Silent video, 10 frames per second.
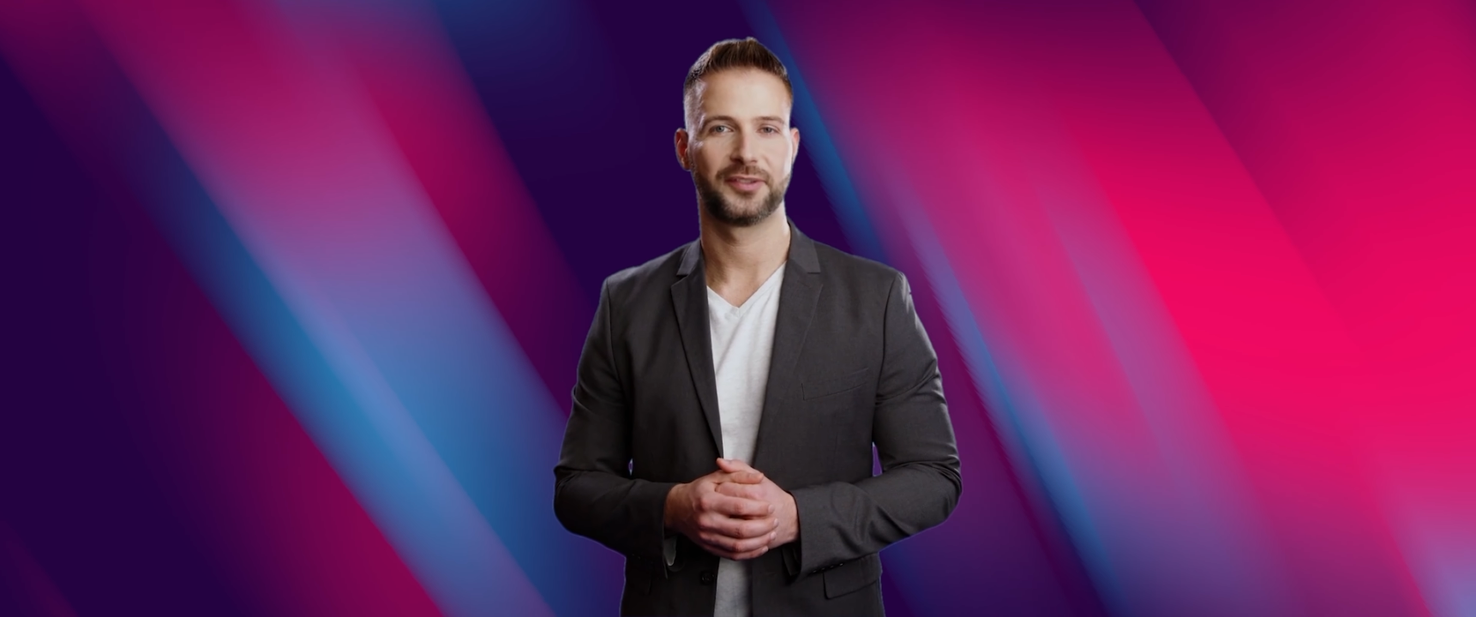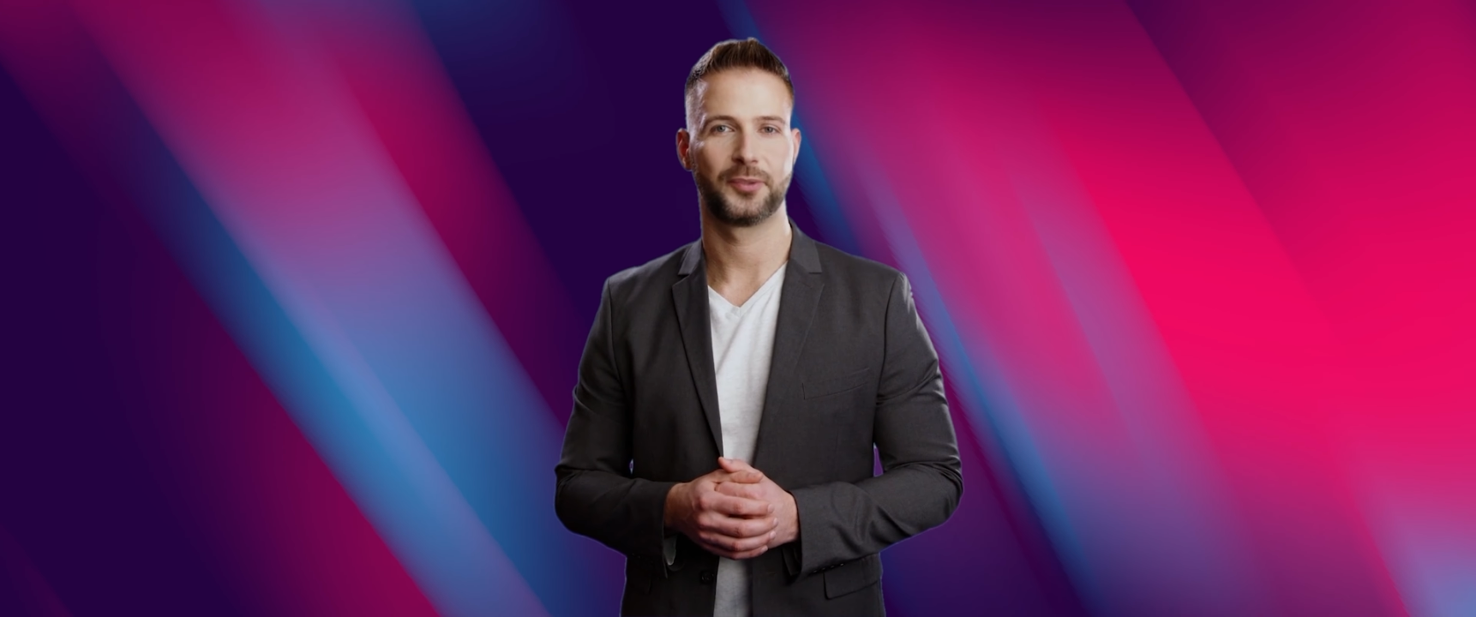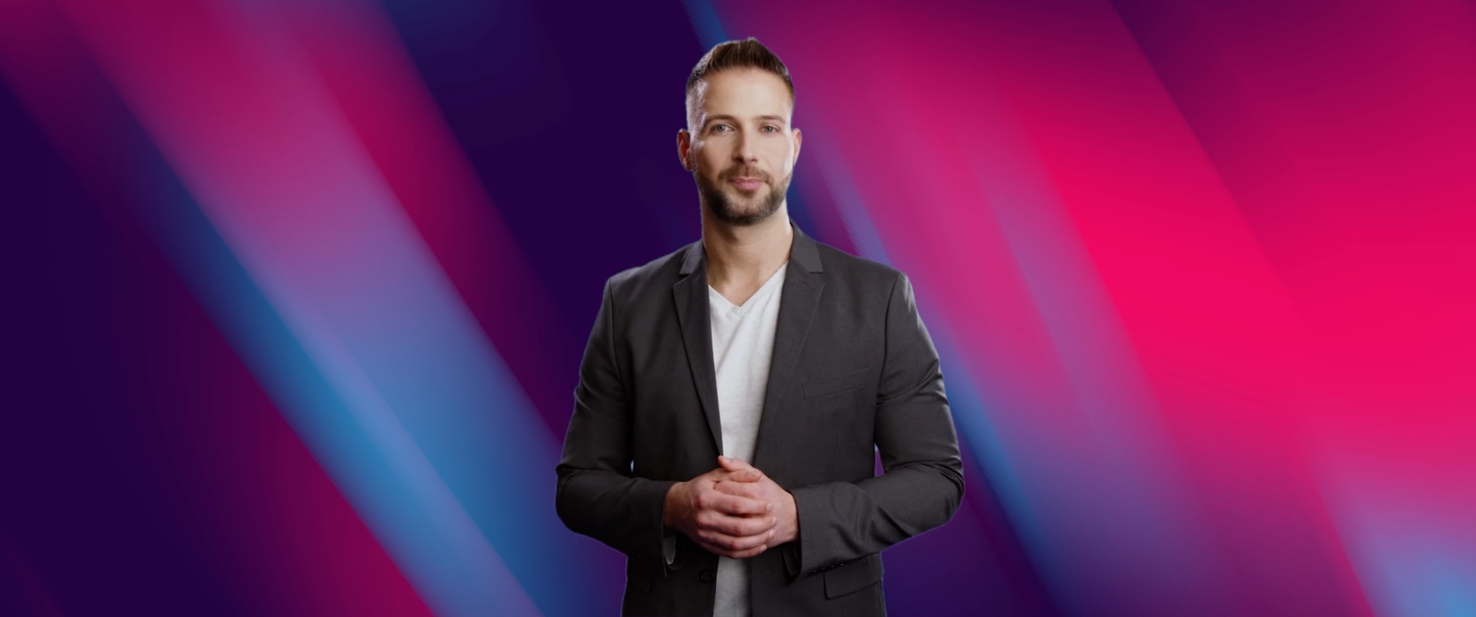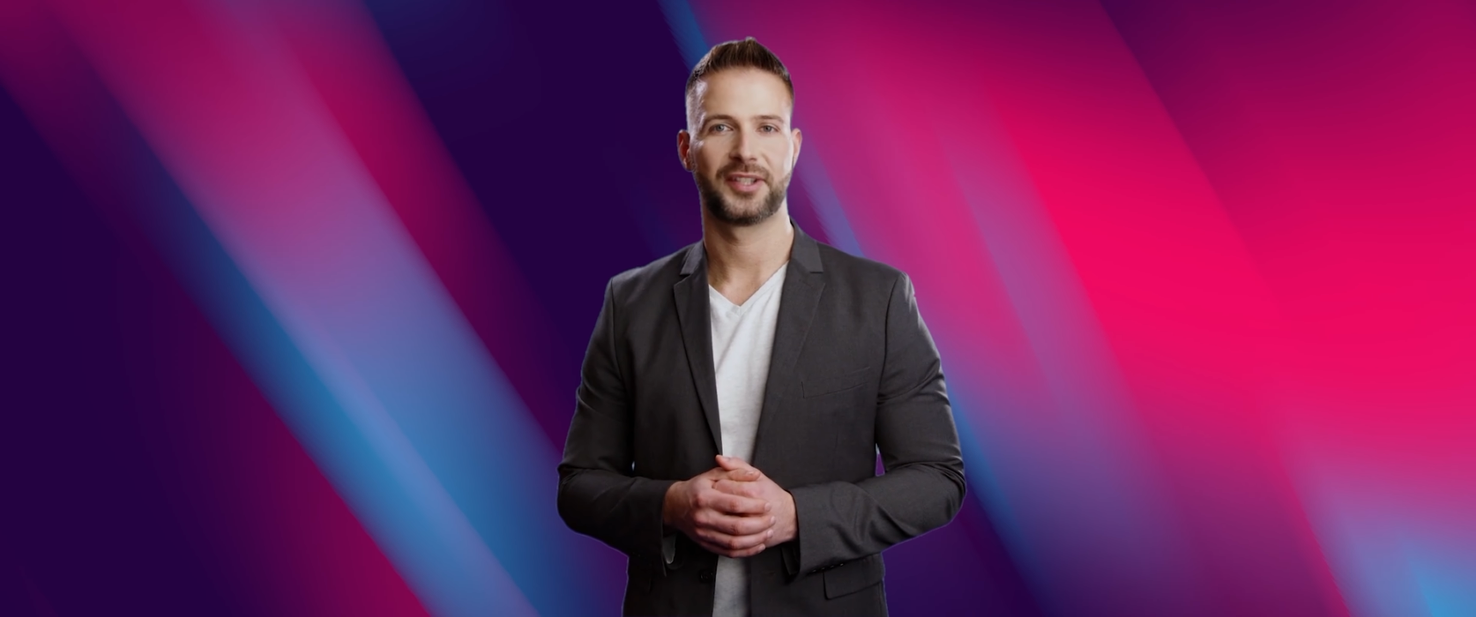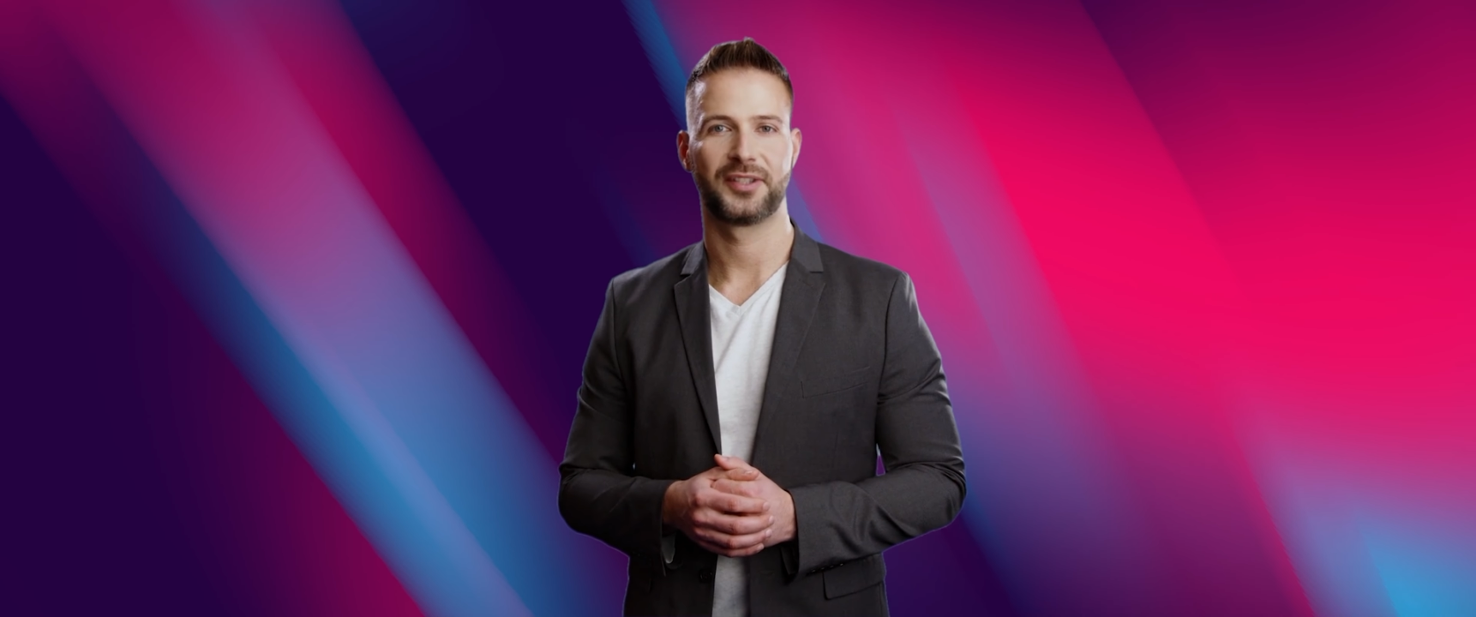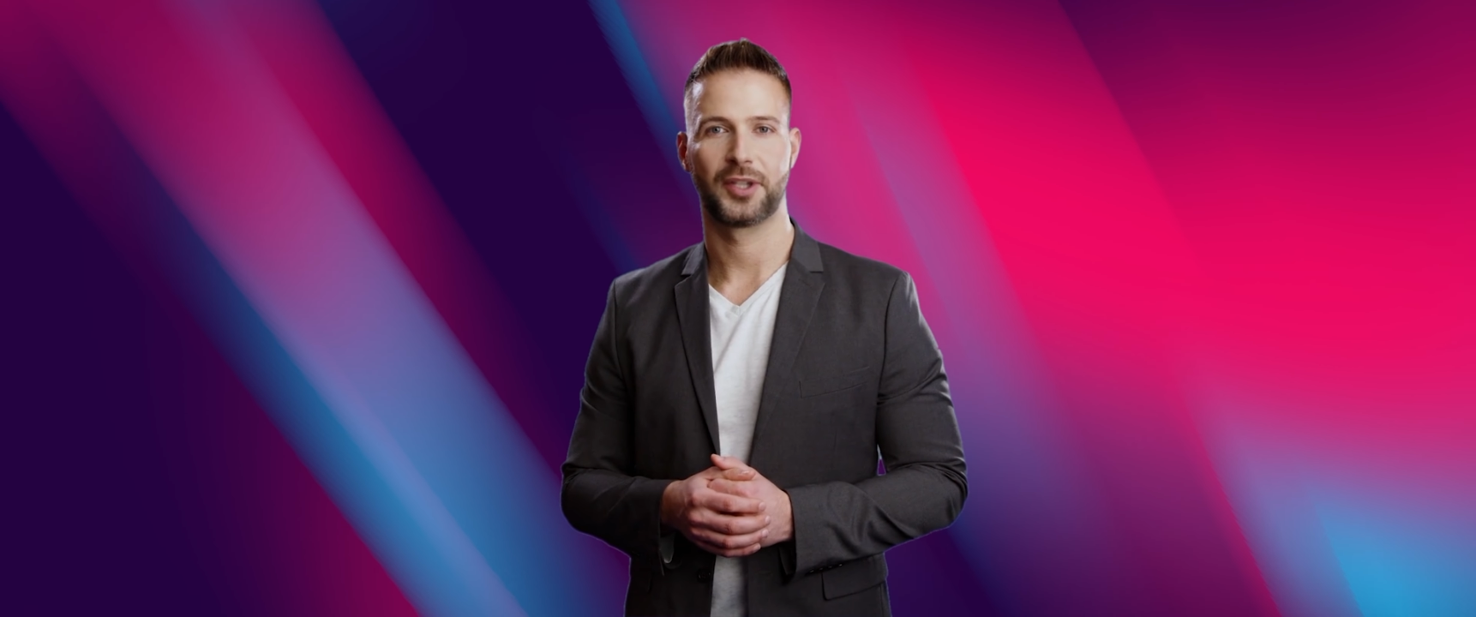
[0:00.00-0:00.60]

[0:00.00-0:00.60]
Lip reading: to depict her